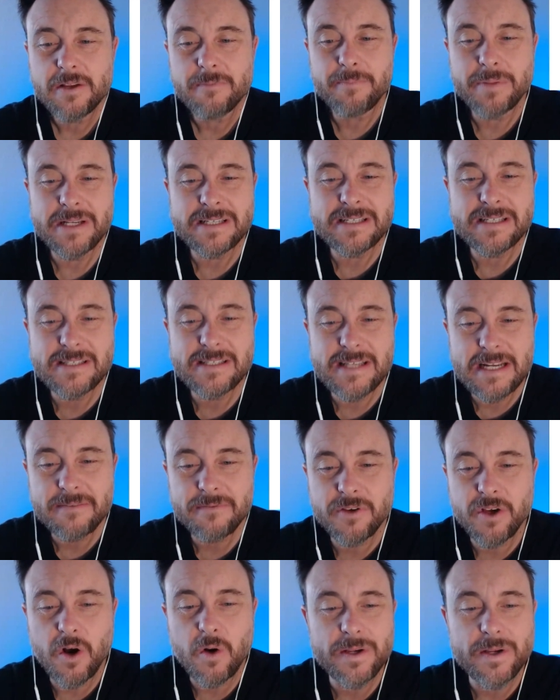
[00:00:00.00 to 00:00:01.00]
but instead
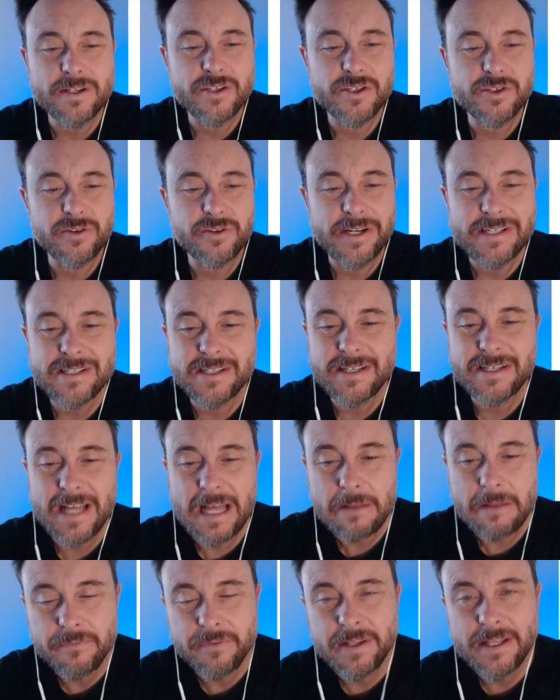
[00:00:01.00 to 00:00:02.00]
of going straight to
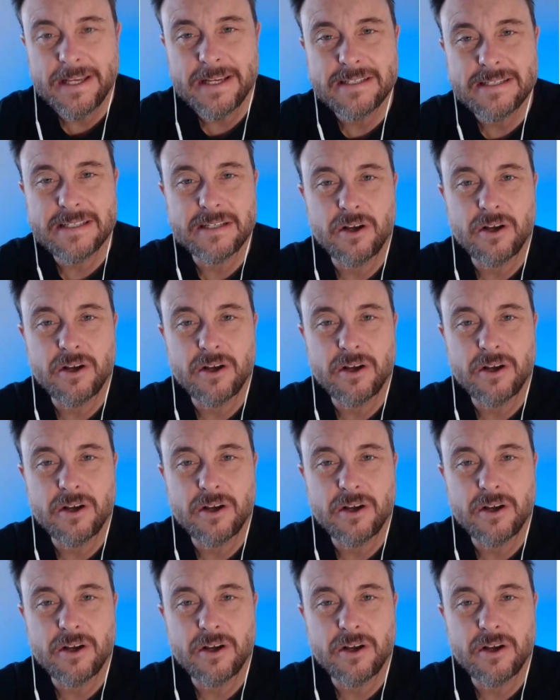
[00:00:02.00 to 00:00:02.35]
Netflix